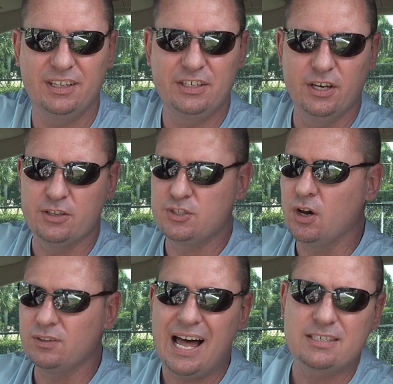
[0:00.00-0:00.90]
good.
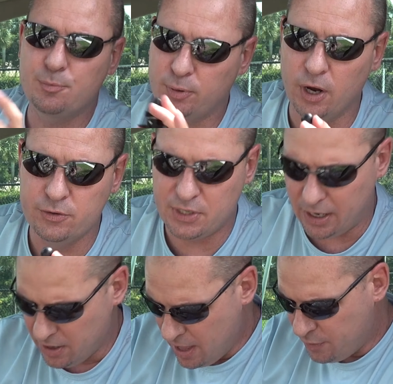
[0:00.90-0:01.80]
So lots of pros
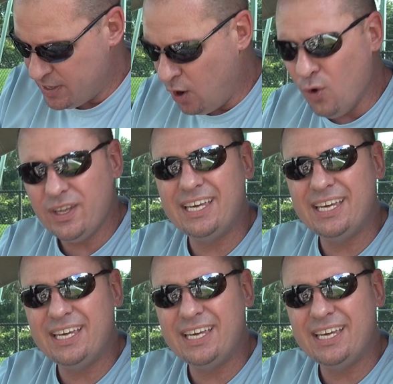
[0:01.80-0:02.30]
there. The only